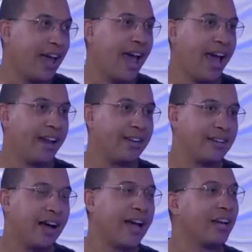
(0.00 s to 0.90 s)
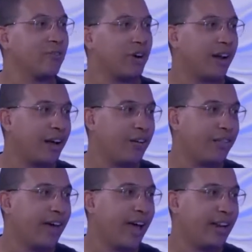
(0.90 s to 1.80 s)
and I can rely on
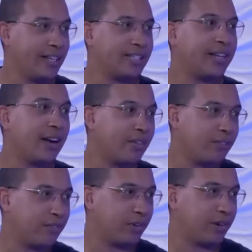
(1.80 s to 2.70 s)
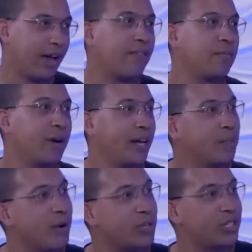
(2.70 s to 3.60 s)
that instead of having my
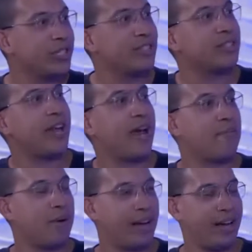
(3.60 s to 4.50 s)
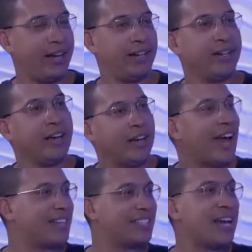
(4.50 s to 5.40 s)
emotions and my
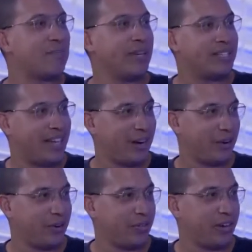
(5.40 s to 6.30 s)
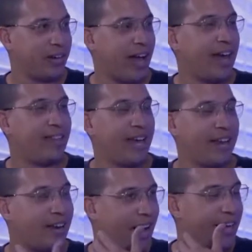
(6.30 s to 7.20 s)
excitement take over. And
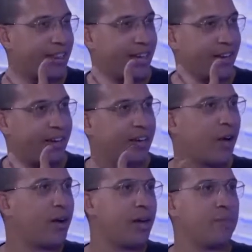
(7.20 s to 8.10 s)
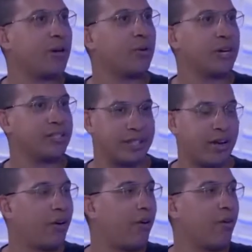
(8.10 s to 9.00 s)
then I think, okay, Bitcoin's
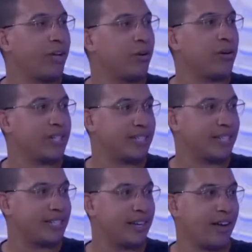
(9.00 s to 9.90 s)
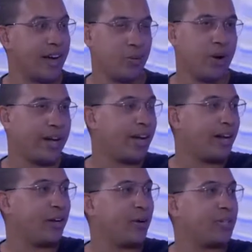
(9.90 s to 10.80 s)
already going to 69. Why can't it
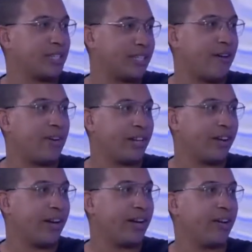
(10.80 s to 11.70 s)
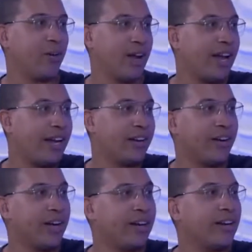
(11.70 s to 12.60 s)
go to 79 or
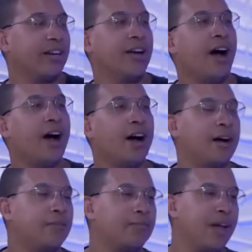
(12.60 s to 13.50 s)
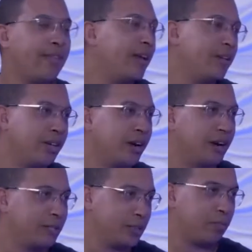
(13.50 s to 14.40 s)
89? And then you kind of
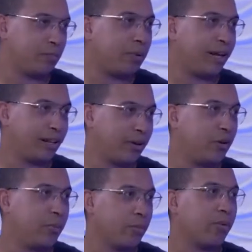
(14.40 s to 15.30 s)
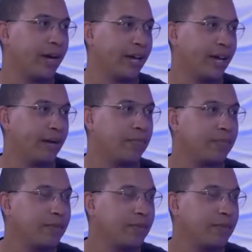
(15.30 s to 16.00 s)
just play the hope and pray game.